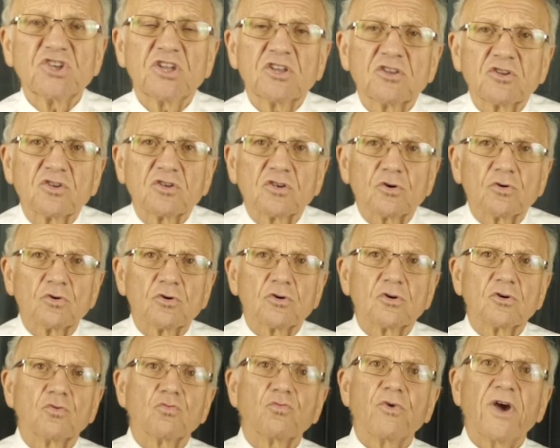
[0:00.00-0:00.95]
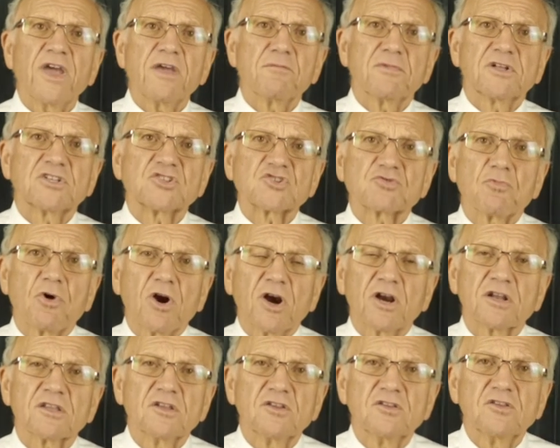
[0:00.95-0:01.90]
eat uh, way much
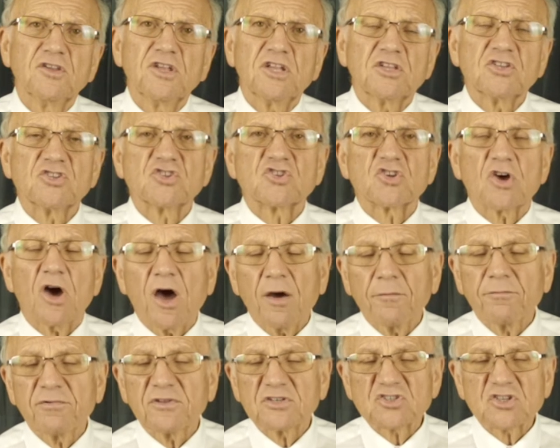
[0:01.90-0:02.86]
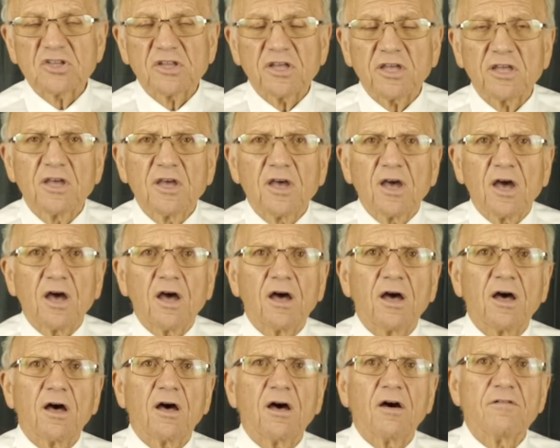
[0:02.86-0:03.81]
more the needs obviously
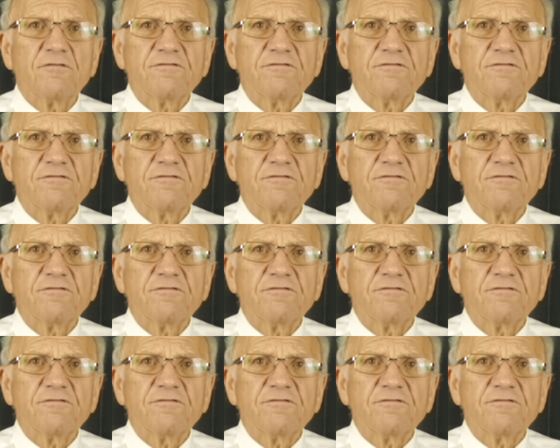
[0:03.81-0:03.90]
uh,